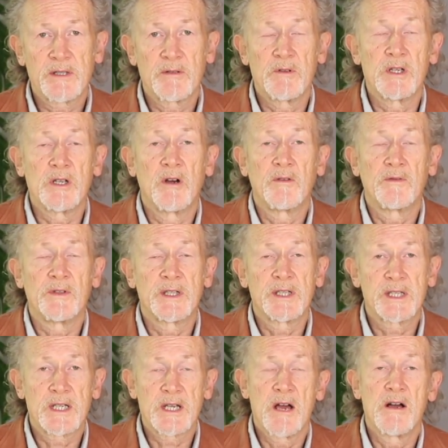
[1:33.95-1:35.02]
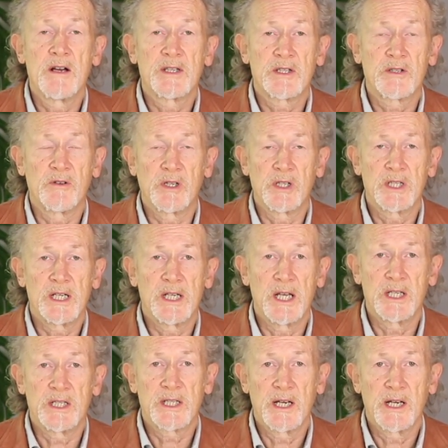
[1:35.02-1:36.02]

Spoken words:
or it often starts during teenage